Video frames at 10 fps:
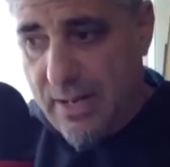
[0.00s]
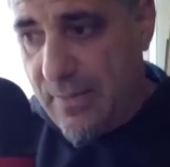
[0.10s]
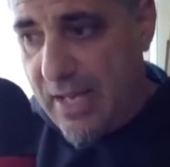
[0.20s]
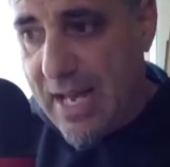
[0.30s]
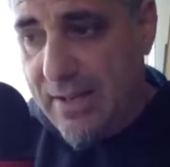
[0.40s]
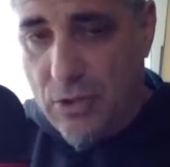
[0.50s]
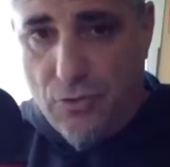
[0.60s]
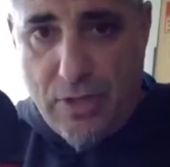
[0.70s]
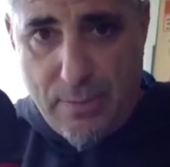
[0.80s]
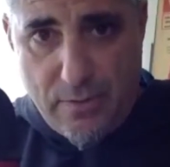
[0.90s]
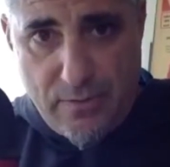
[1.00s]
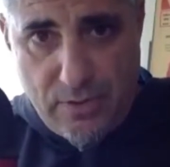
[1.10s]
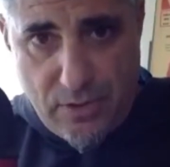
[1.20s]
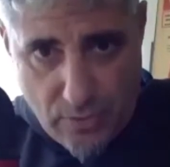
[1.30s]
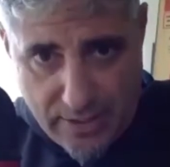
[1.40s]
that had a dream of
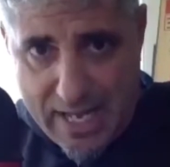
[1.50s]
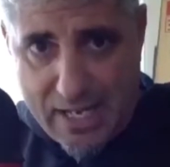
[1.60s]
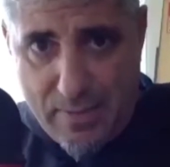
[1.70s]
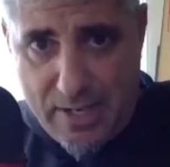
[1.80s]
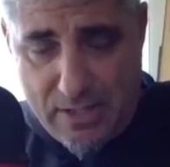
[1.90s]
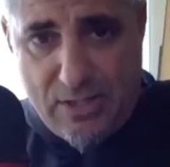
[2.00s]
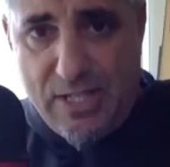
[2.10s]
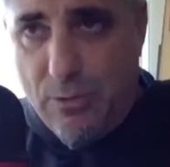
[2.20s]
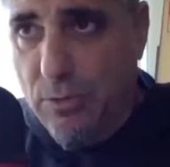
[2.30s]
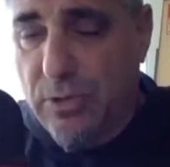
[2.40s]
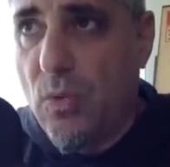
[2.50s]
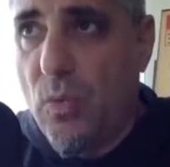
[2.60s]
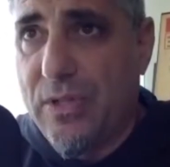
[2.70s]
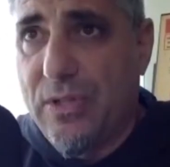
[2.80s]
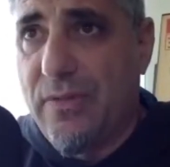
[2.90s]
doing an animated sequel to The
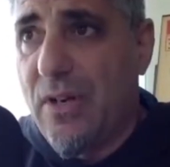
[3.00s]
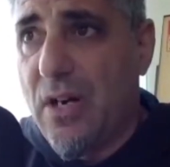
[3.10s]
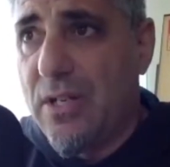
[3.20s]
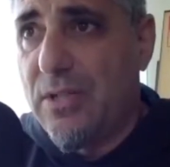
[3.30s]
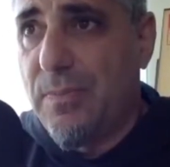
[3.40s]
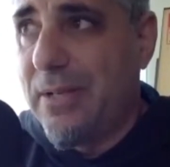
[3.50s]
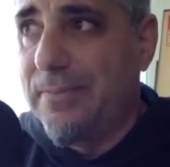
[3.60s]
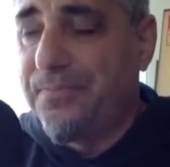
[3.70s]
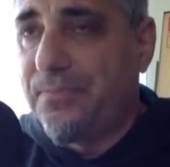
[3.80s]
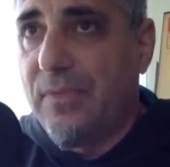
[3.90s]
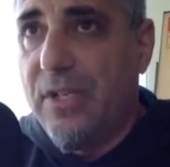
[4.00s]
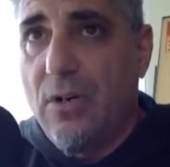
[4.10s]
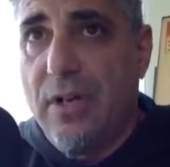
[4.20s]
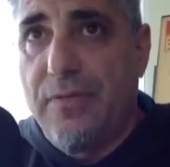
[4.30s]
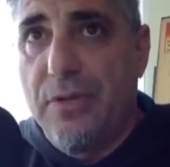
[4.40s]
Wizard of Oz. But you know,
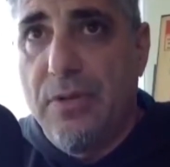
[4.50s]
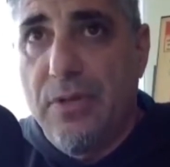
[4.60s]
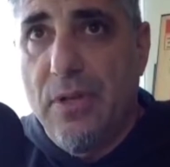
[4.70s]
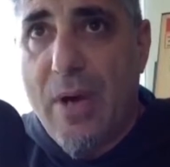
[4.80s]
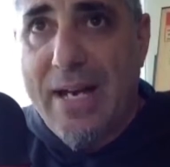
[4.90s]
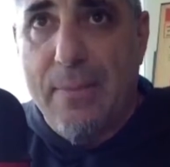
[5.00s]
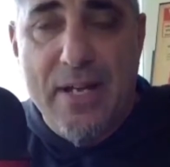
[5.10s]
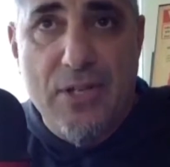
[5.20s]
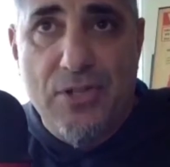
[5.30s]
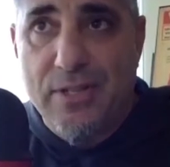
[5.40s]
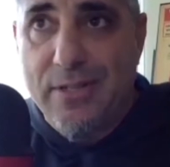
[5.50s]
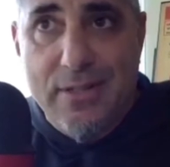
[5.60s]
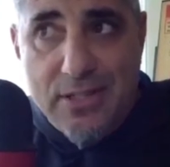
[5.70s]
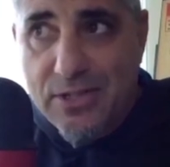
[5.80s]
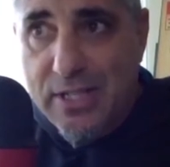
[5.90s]
if you know animation, the
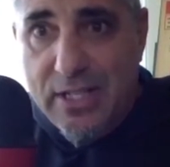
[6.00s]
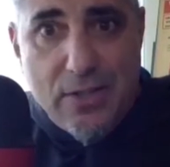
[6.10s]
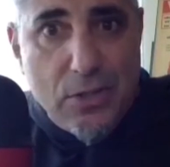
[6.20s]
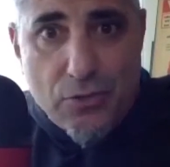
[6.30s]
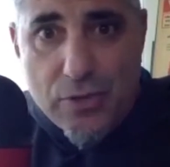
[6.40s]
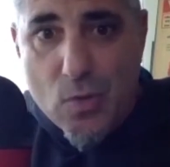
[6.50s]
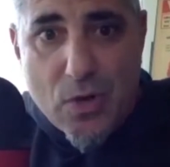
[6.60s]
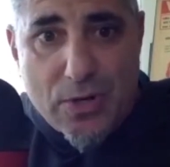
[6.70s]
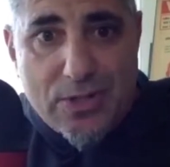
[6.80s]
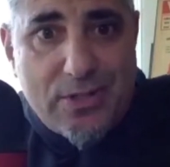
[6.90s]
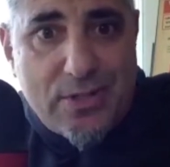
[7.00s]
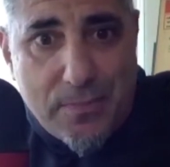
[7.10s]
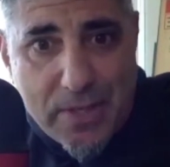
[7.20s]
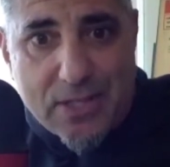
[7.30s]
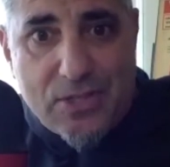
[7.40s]
Disney, the DreamWorks, the
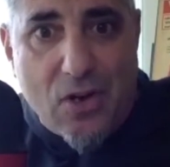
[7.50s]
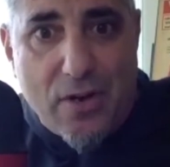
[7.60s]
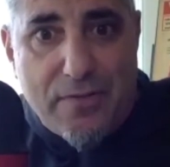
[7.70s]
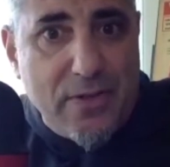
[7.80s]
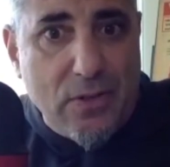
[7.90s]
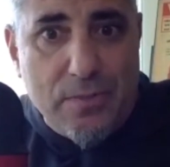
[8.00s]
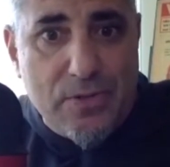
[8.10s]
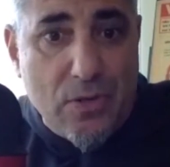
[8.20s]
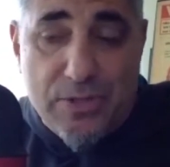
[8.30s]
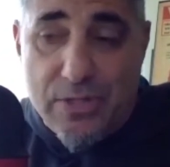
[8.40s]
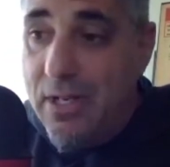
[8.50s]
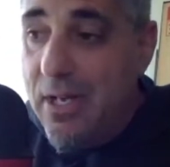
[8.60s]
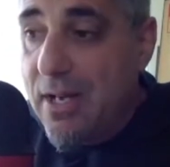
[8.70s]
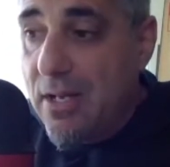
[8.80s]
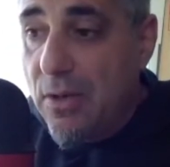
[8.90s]
Pixar films,
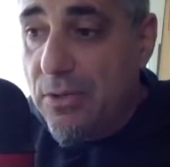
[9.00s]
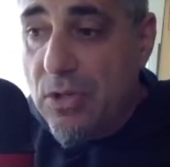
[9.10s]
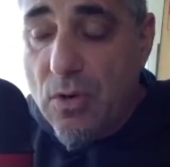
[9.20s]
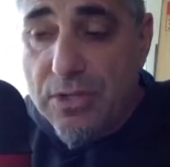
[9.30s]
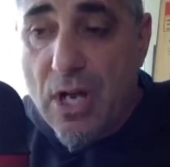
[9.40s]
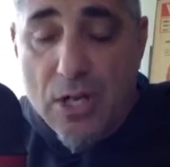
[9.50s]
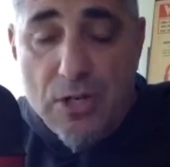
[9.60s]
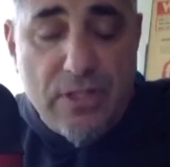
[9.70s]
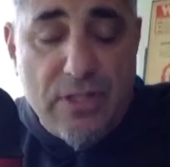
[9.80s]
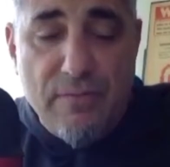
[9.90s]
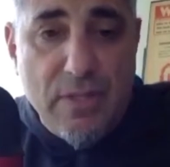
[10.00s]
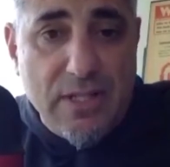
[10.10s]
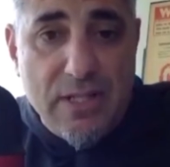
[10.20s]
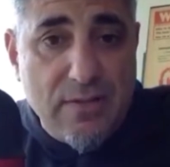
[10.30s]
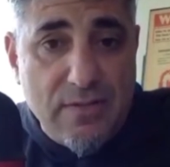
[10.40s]
those cost hundreds of
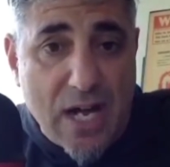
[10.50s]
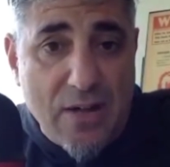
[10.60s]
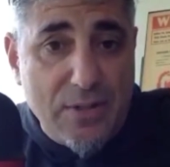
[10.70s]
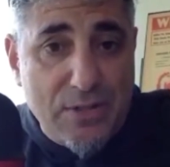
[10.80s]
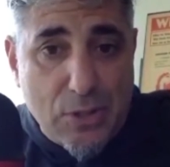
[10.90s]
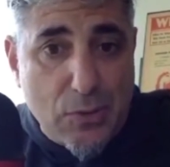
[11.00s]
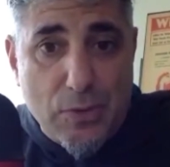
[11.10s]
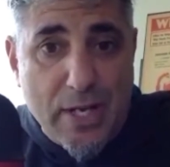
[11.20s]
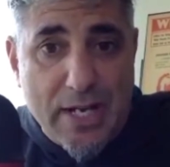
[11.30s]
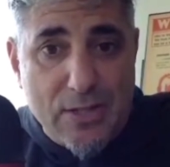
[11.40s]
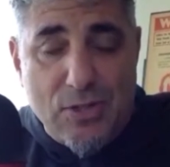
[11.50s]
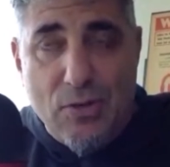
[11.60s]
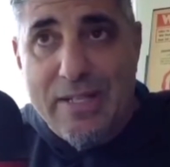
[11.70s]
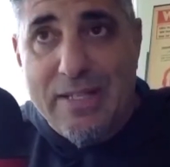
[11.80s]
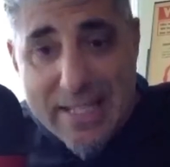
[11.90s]
millions of dollars to create. So
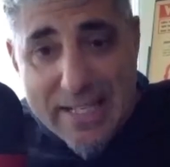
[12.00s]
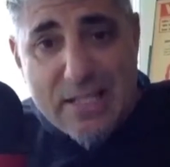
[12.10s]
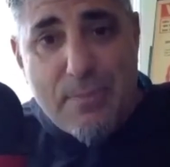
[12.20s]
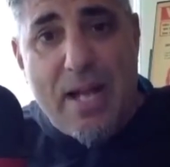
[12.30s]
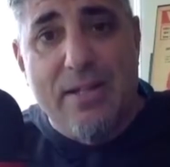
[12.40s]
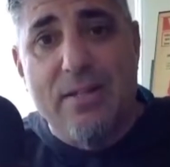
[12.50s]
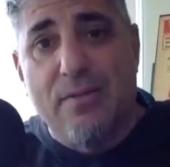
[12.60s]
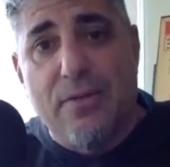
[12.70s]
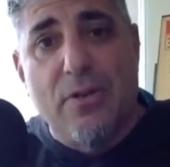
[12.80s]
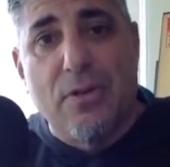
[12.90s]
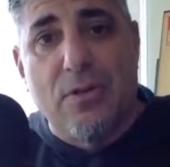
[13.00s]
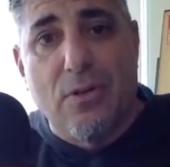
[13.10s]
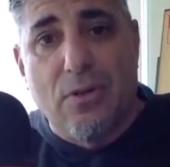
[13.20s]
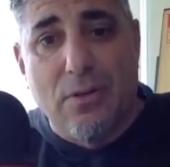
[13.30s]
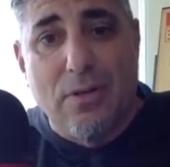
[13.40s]
in the independent
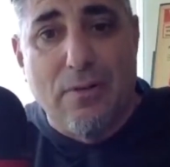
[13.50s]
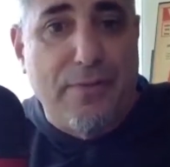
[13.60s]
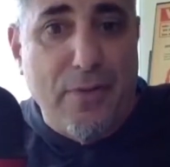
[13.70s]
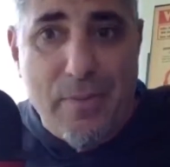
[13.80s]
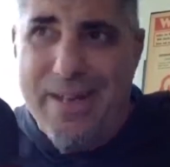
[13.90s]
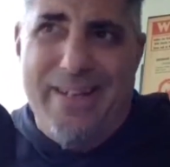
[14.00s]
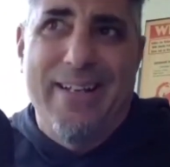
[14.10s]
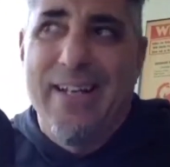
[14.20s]
vertical of filmmaking,